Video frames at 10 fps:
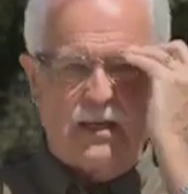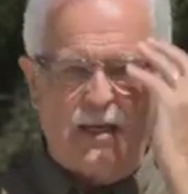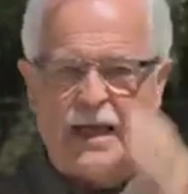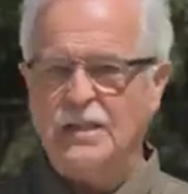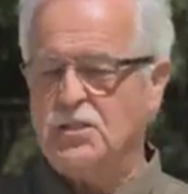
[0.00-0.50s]

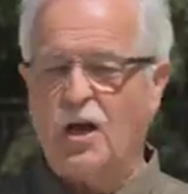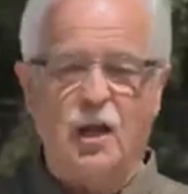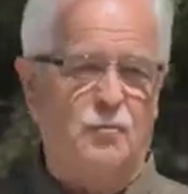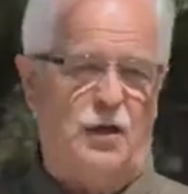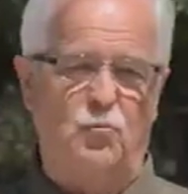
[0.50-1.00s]
King
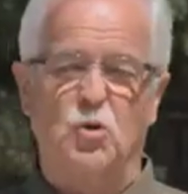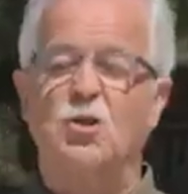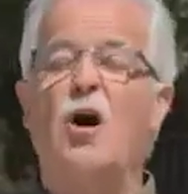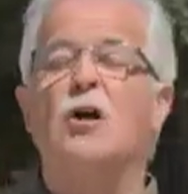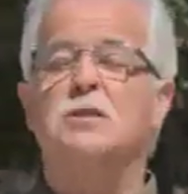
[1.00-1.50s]
Solomon was
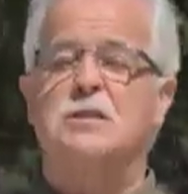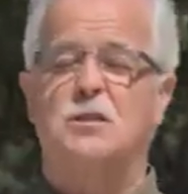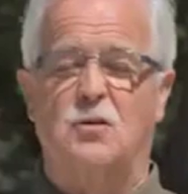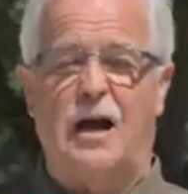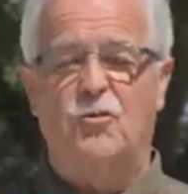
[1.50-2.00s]

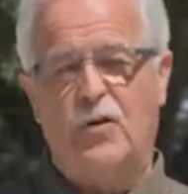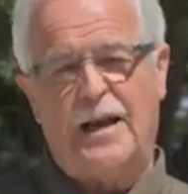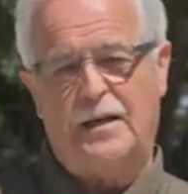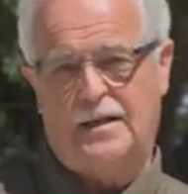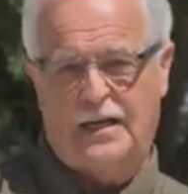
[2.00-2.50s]
also a
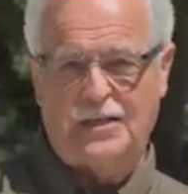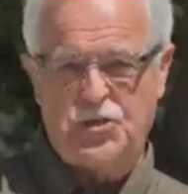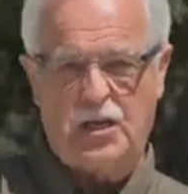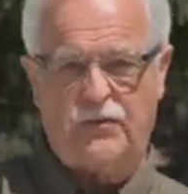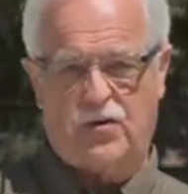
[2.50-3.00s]
great
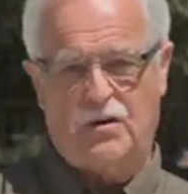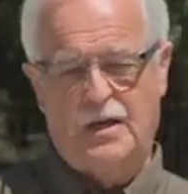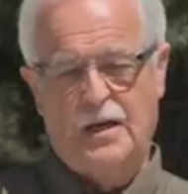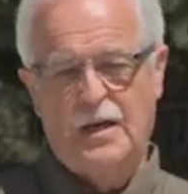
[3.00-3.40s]
achiever,